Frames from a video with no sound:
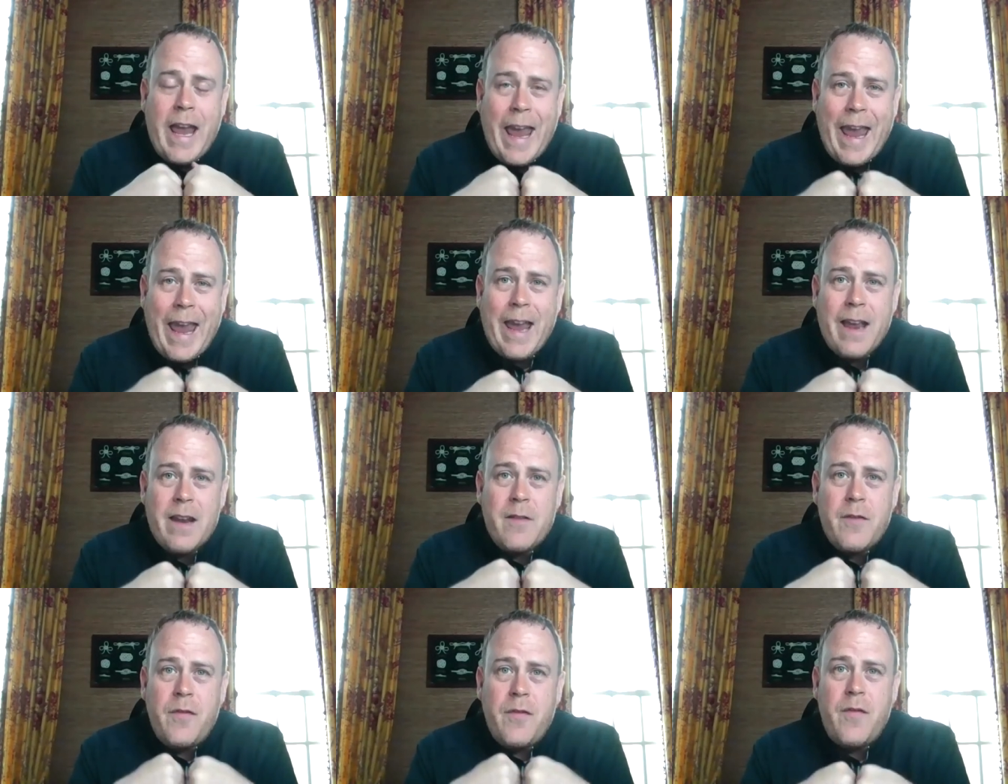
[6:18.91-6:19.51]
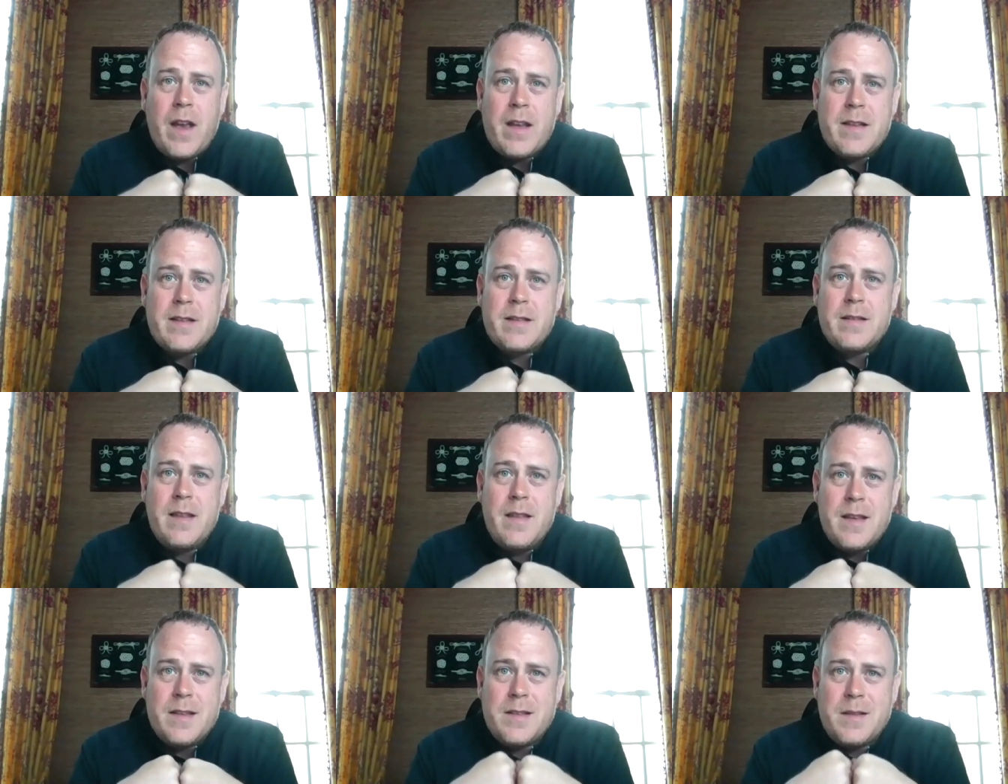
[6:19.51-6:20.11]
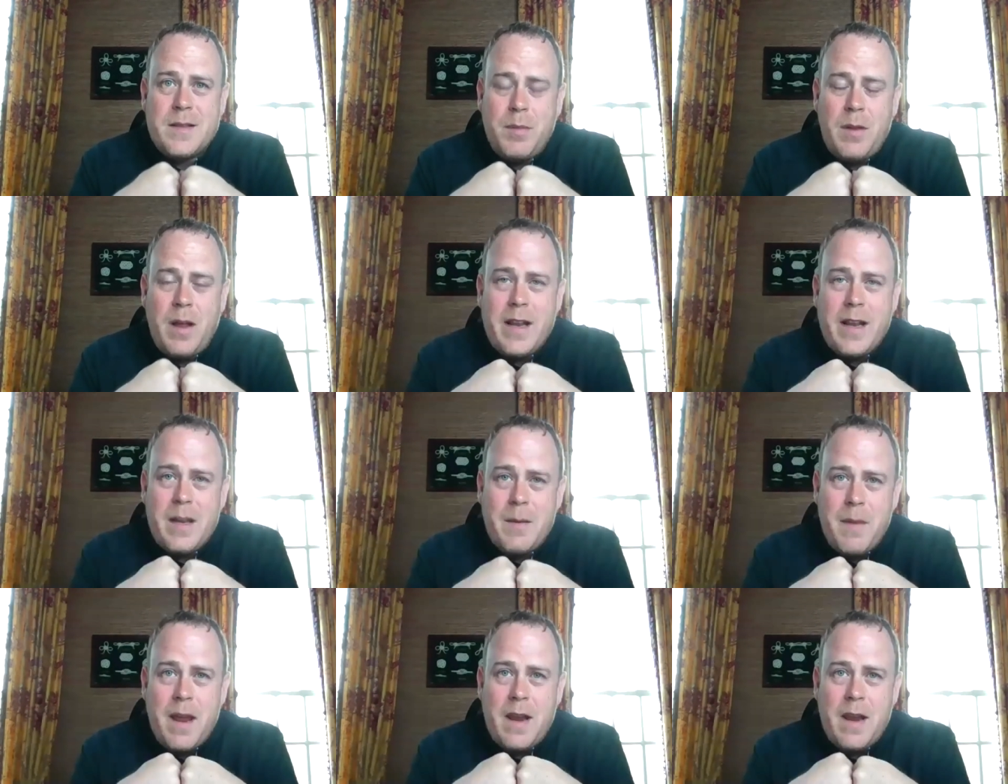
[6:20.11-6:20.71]
can't fix this supply
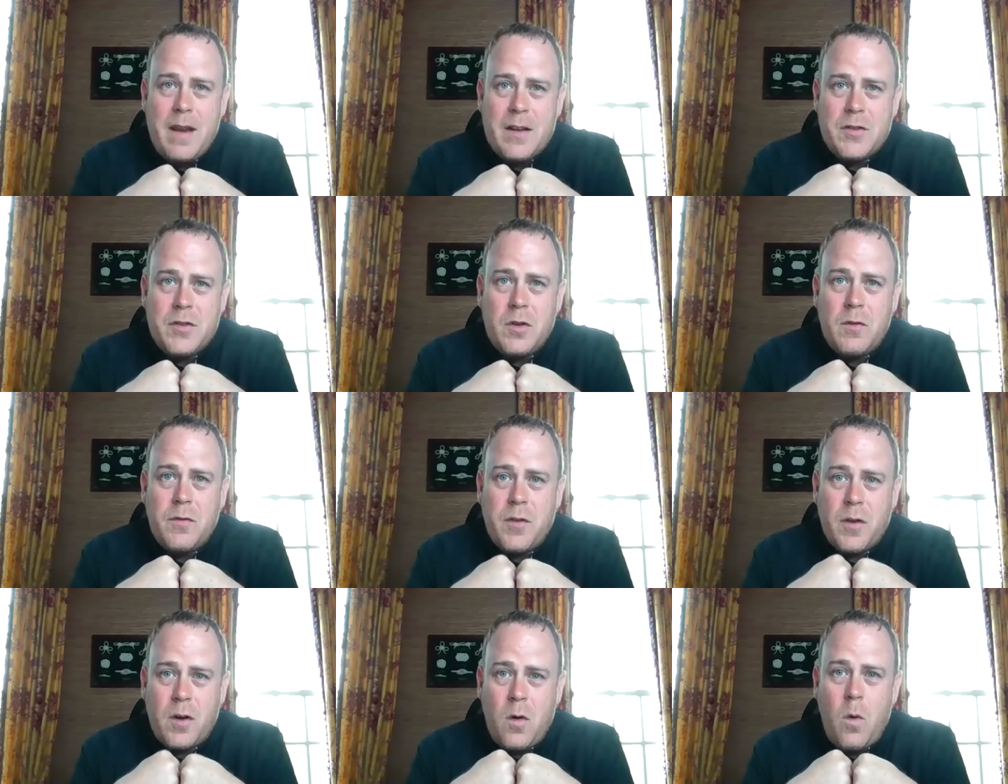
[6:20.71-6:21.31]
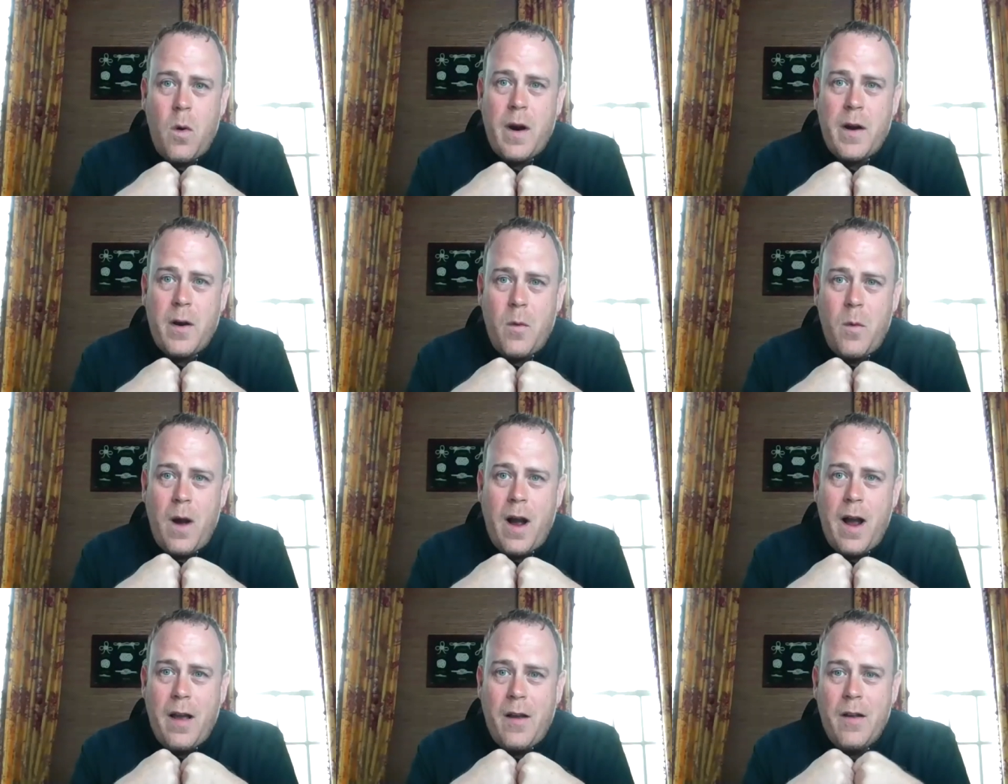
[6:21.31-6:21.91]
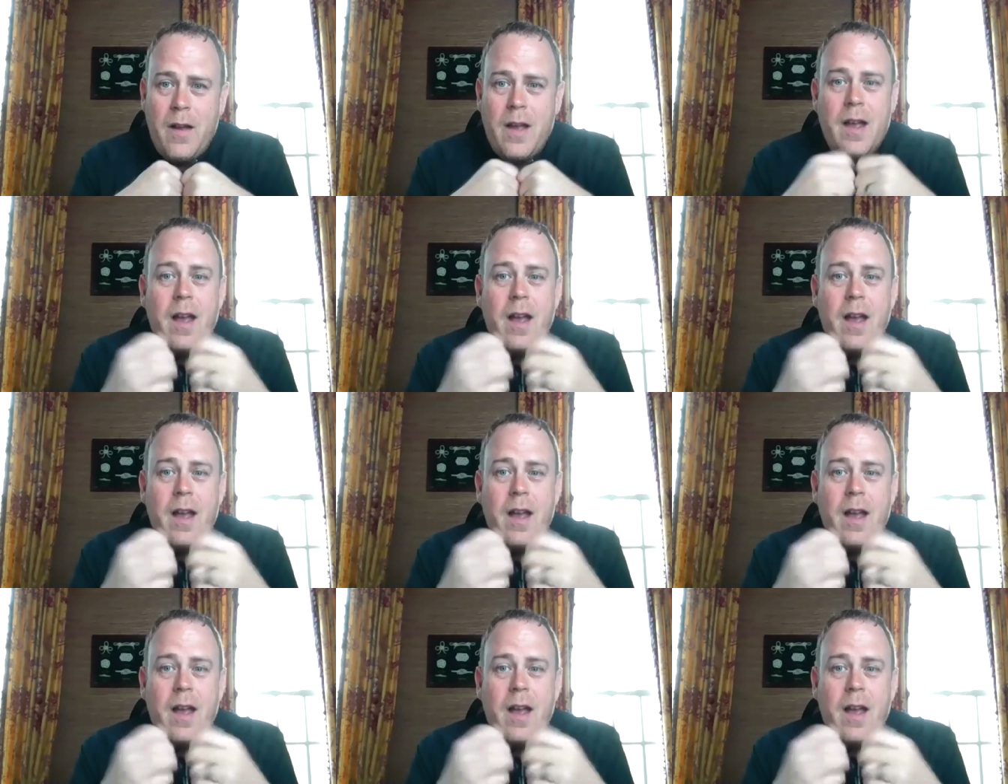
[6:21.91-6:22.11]
and demand issue for quite a while.